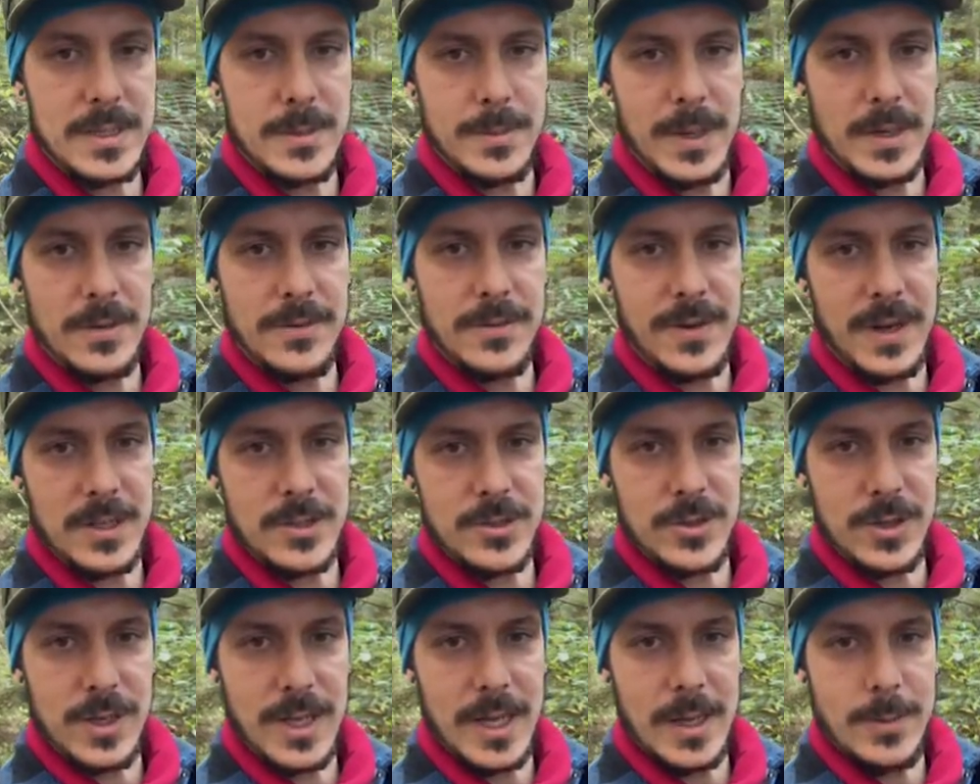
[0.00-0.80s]

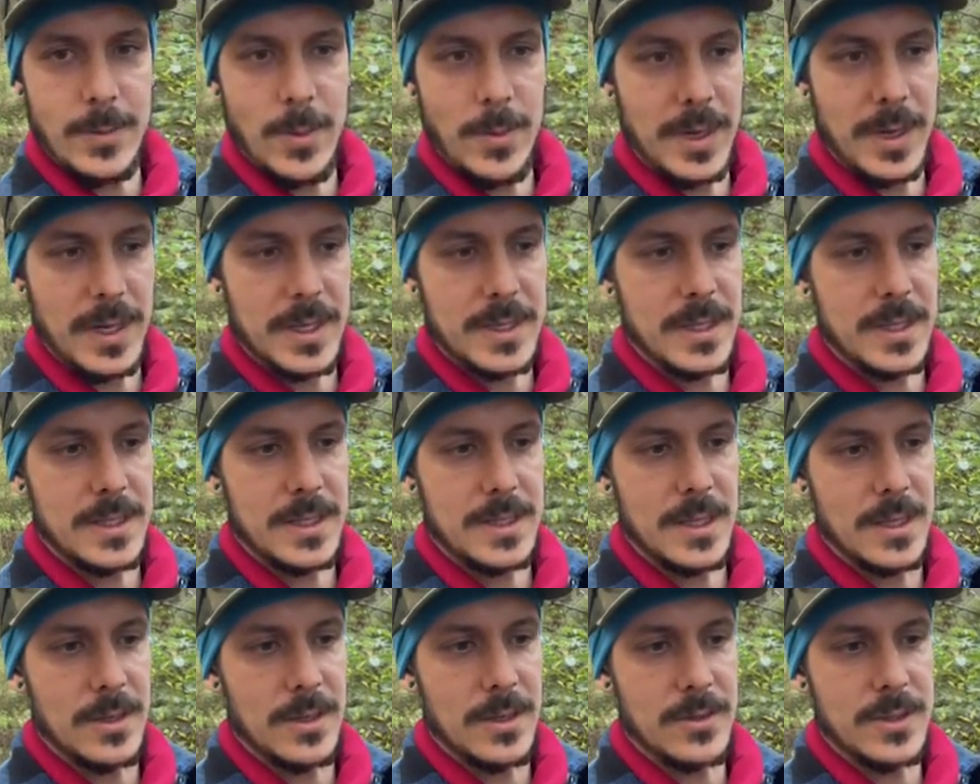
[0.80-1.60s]
manufacturing capabilities
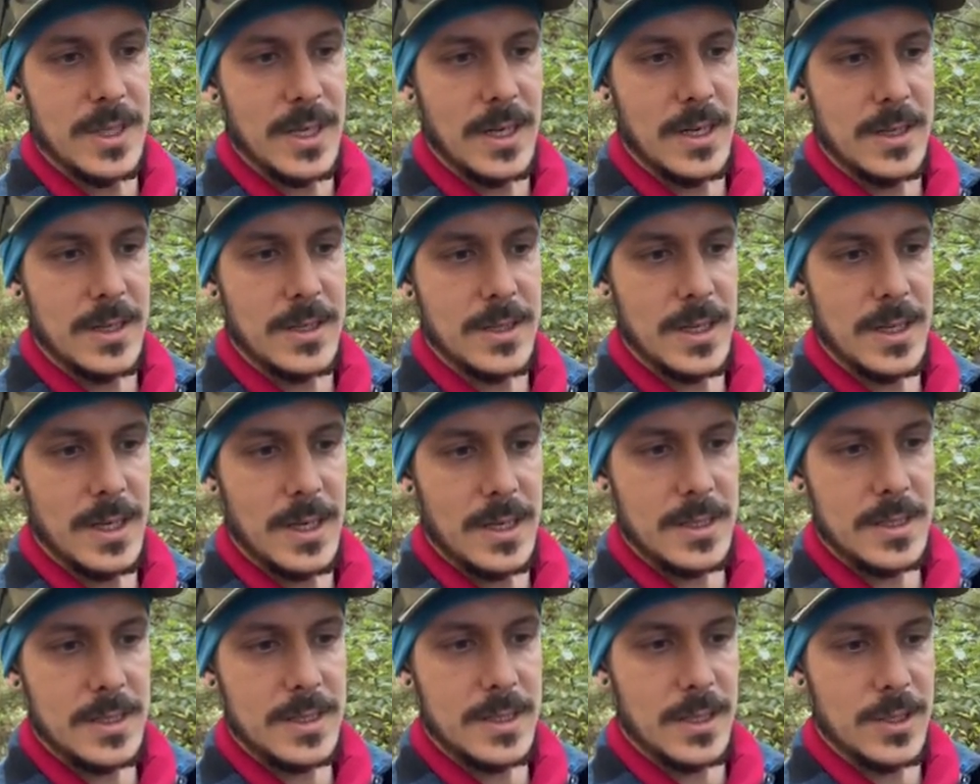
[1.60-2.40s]
in New Zealand are
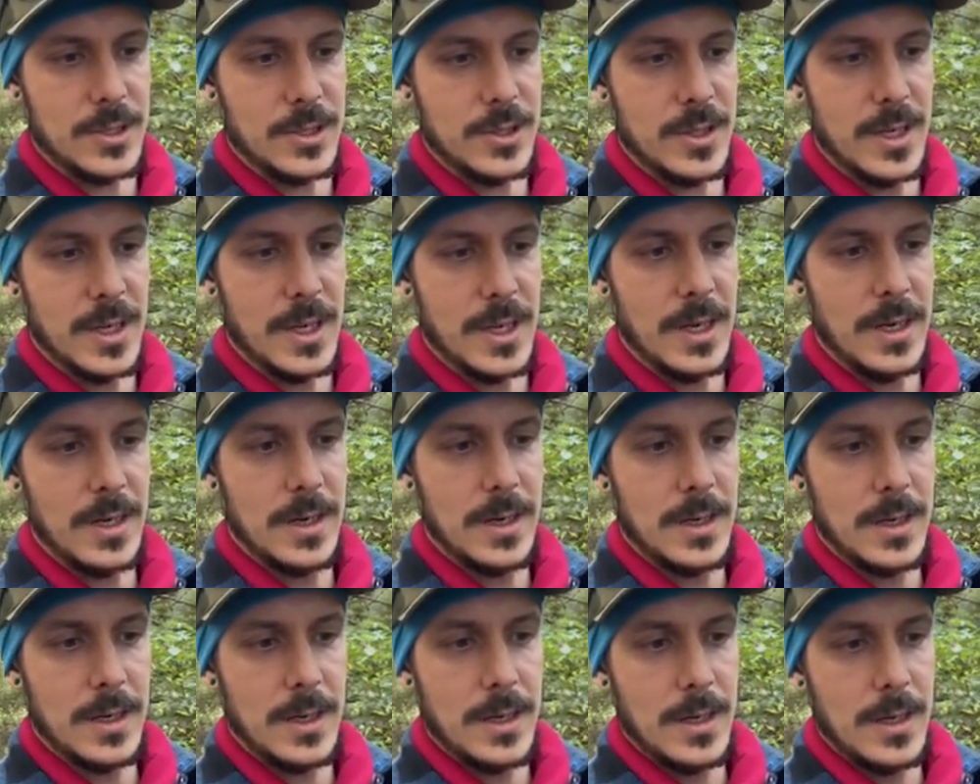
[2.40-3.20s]
such that
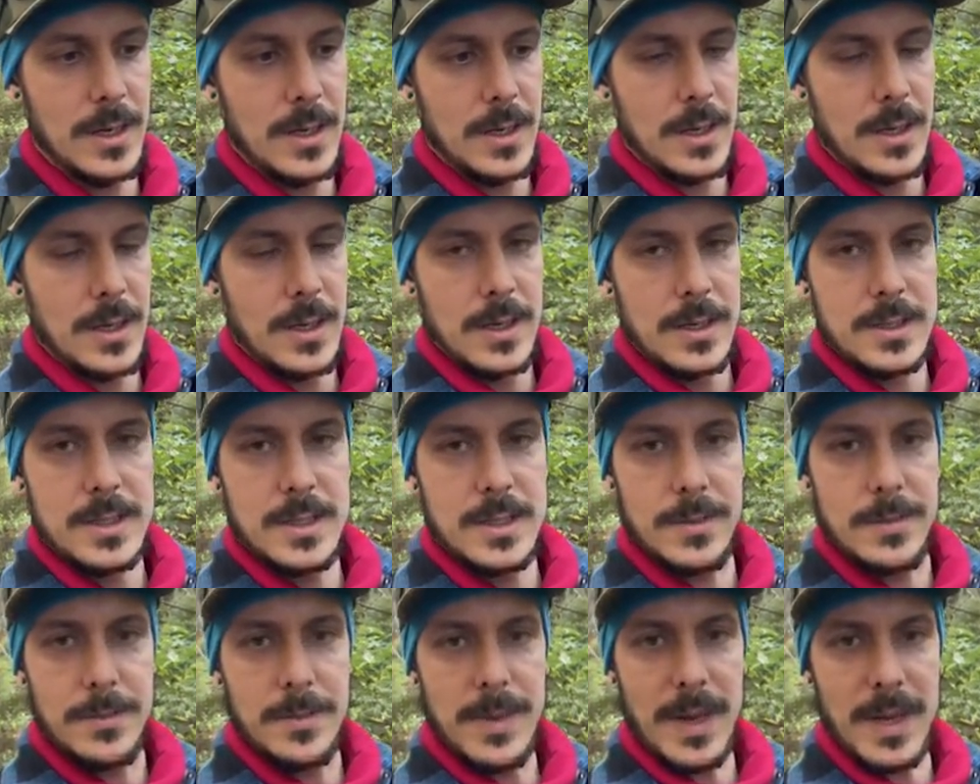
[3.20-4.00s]
to
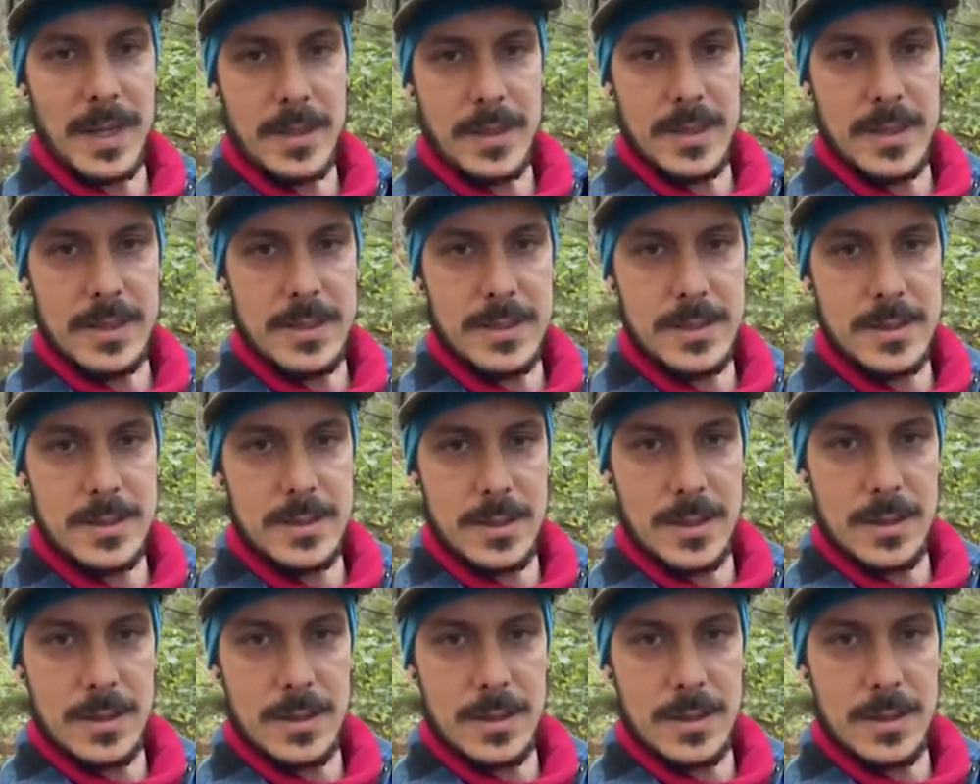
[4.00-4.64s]
make this